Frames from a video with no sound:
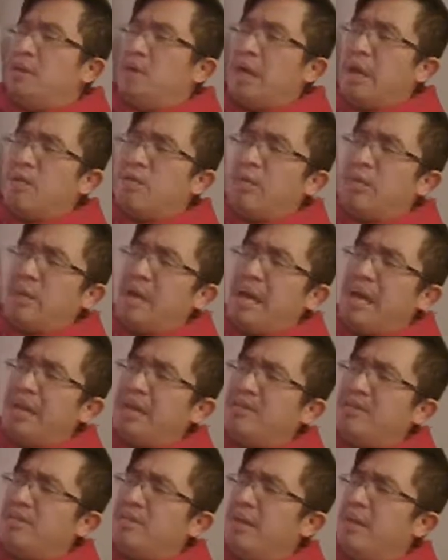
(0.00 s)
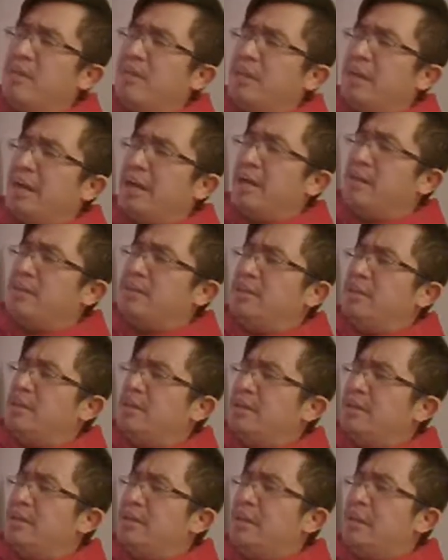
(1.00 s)
When it has a line,
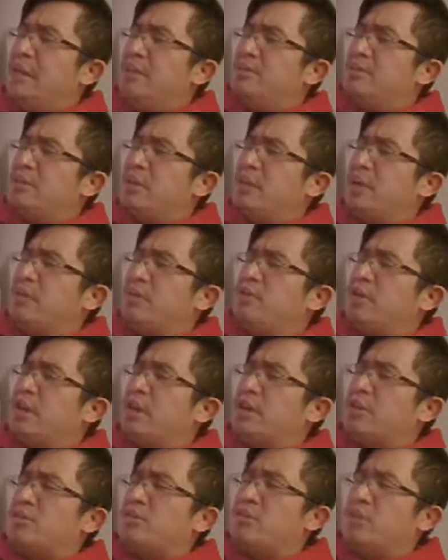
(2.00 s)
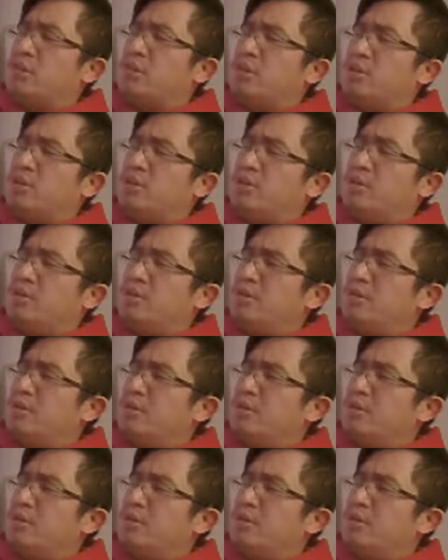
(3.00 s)
it's a dark circle.